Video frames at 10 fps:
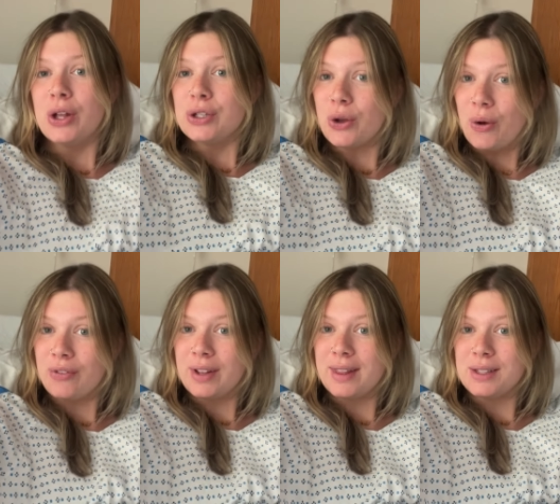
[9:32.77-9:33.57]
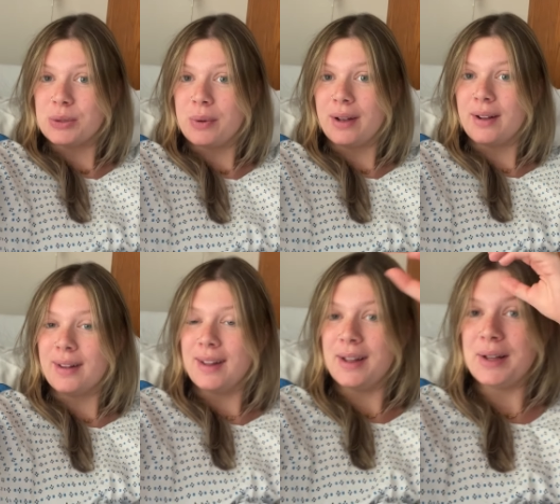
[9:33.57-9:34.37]
So hopefully this
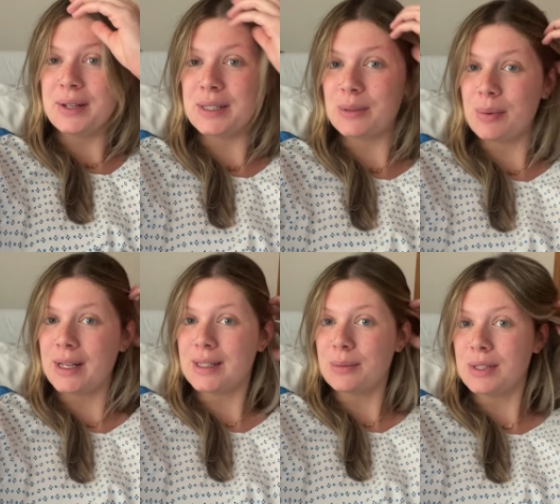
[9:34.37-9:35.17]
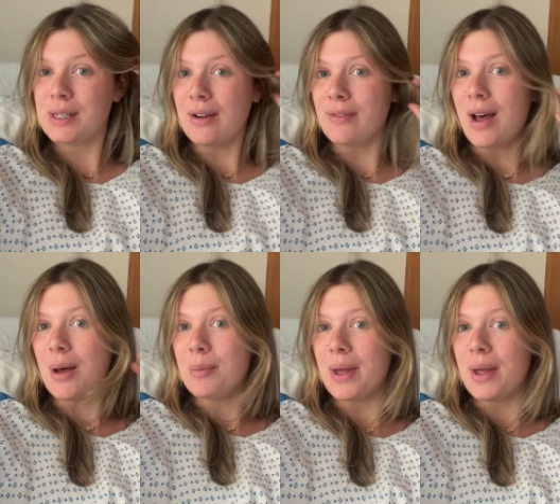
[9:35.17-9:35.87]
will speed some stuff up